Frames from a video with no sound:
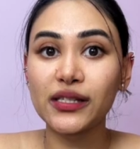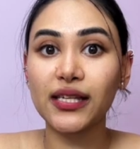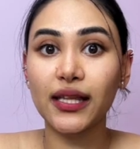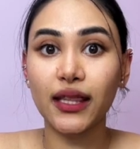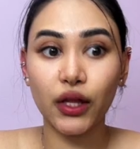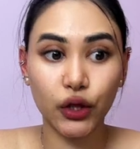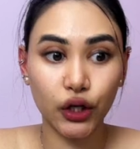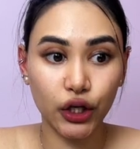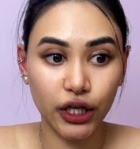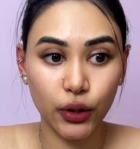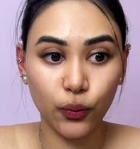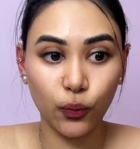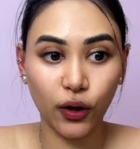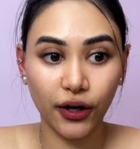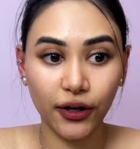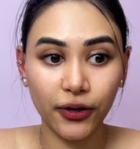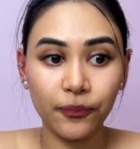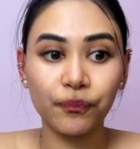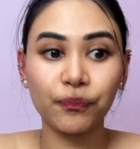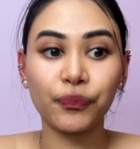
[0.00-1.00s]
to the
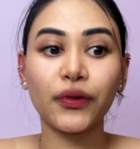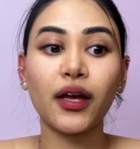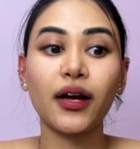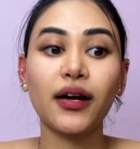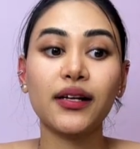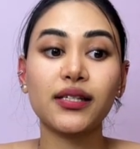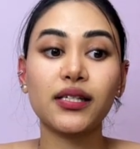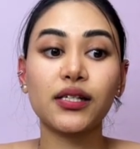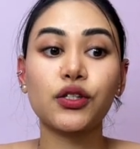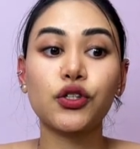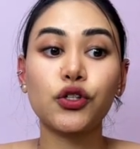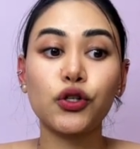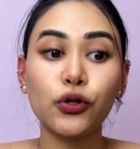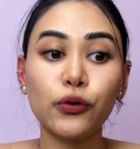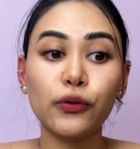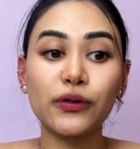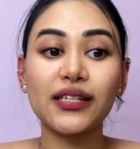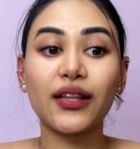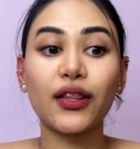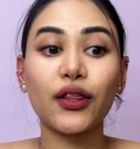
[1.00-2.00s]
31 to
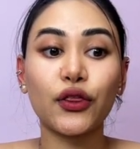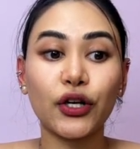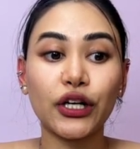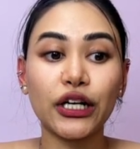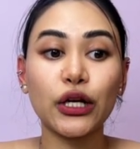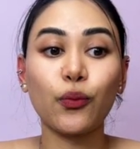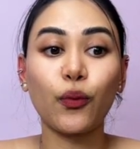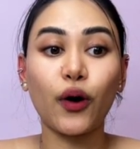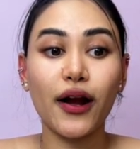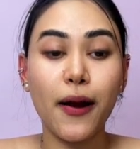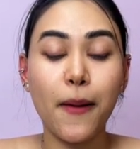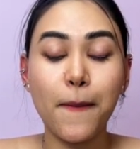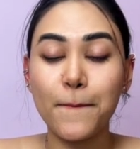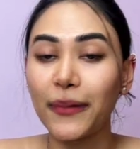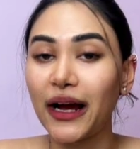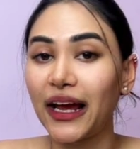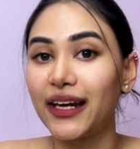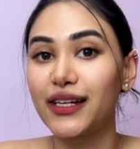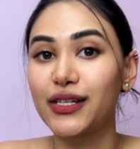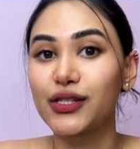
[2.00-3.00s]
2 to the 31
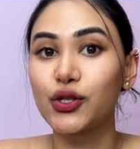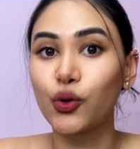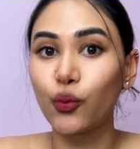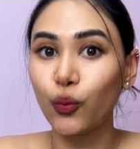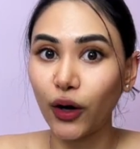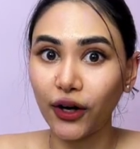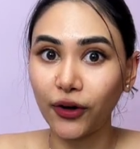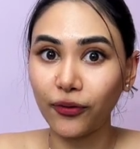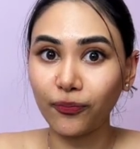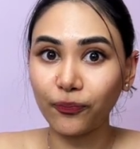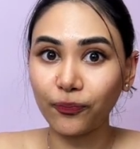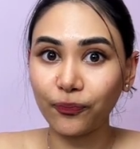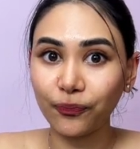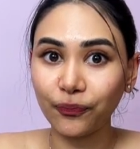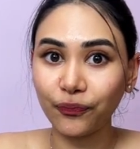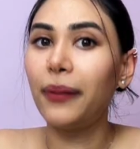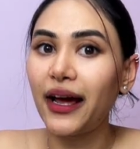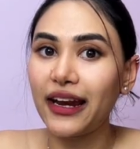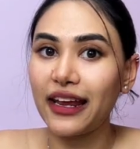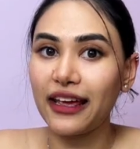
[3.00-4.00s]
minus 1.
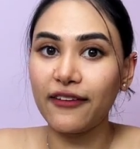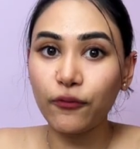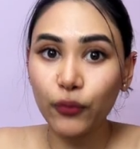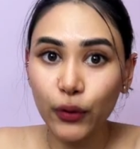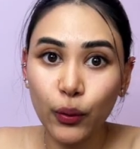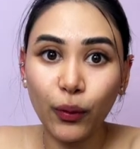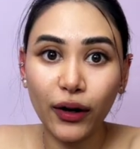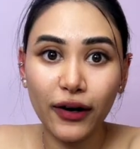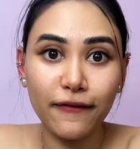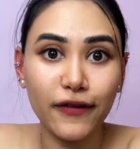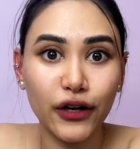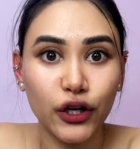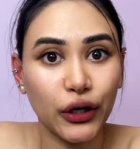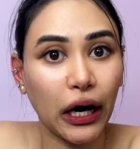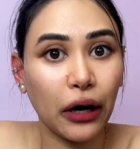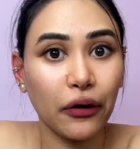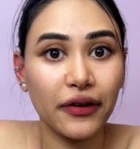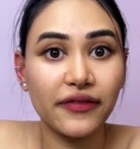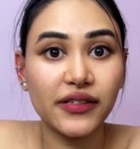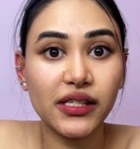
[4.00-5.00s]
But if we want to figure
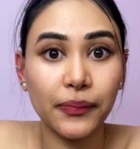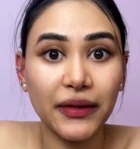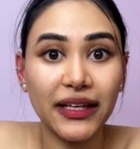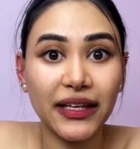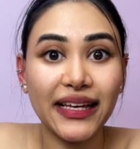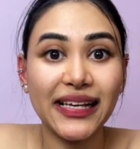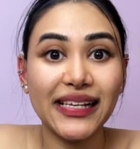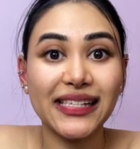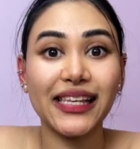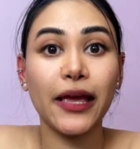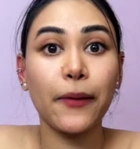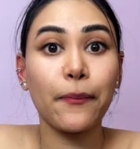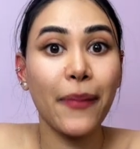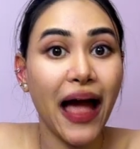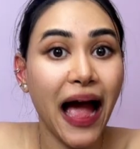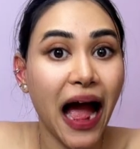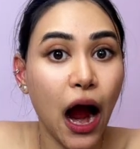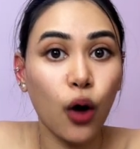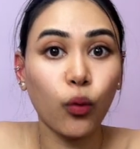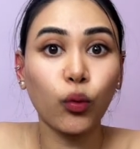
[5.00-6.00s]
out if something is a
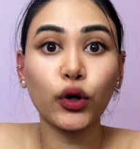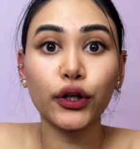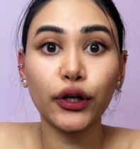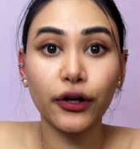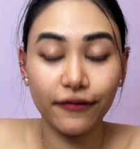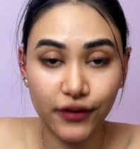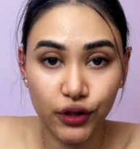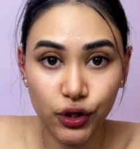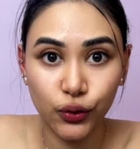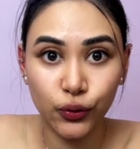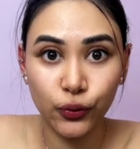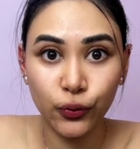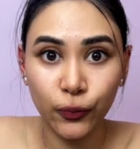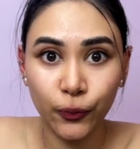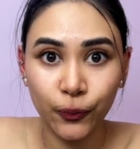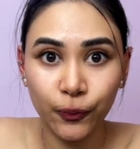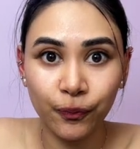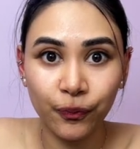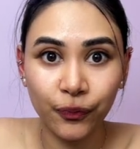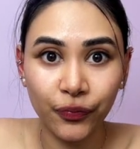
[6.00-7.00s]
power of 2,
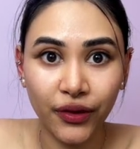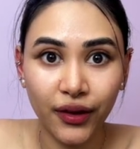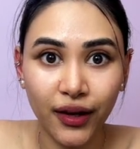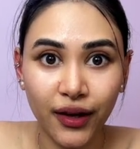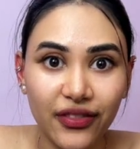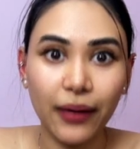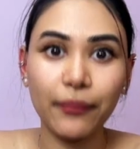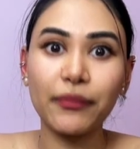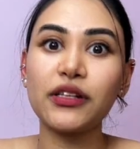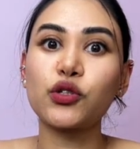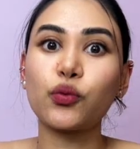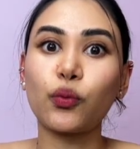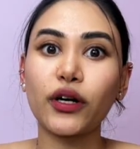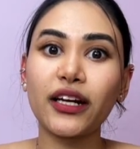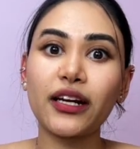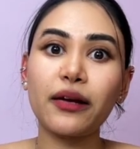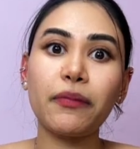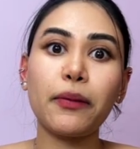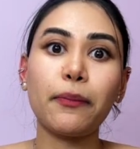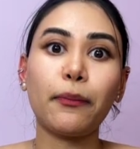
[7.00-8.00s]
that means we're
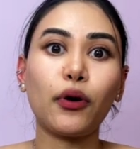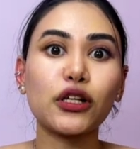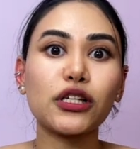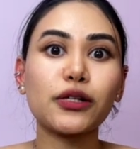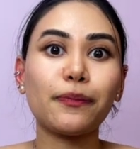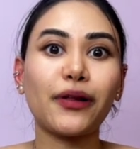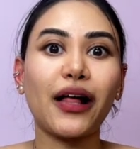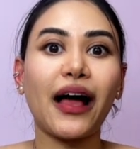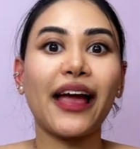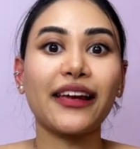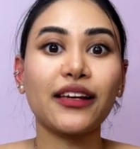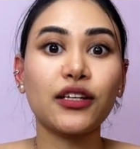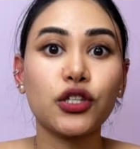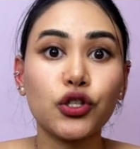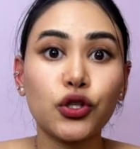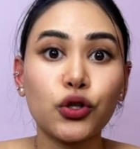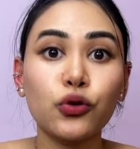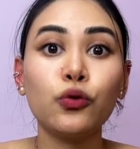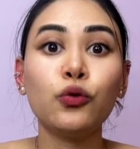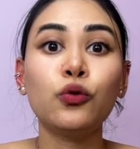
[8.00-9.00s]
going to be multiplying
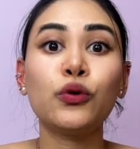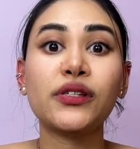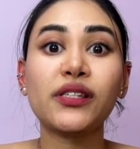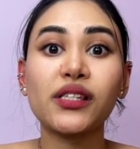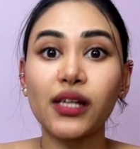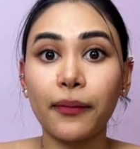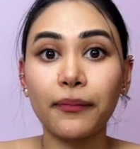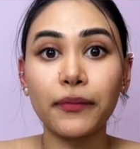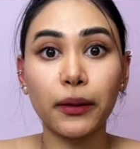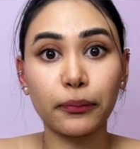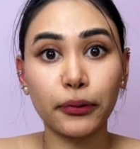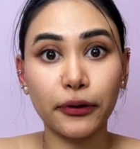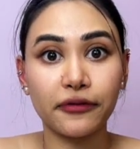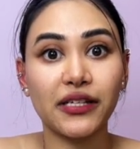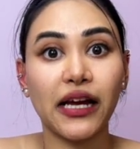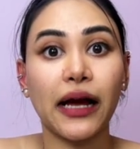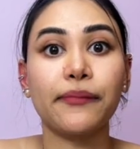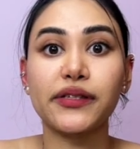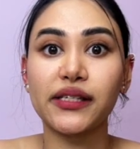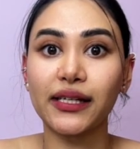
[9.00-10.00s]
2 some number of
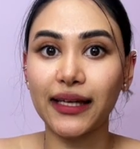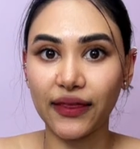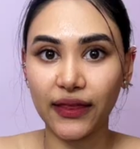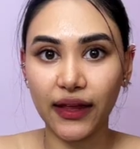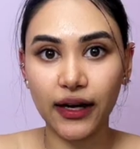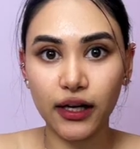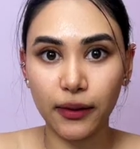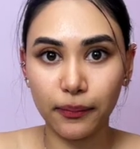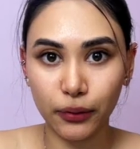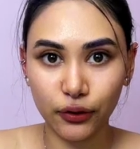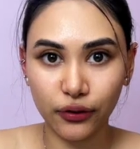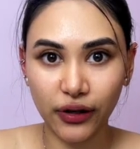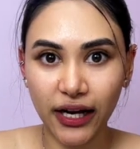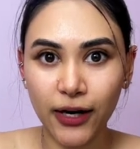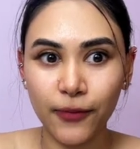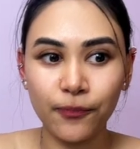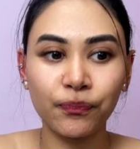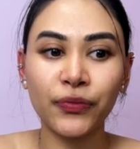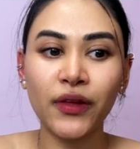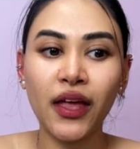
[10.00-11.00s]
times to get that number,
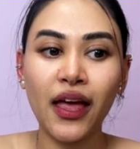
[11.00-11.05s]
right?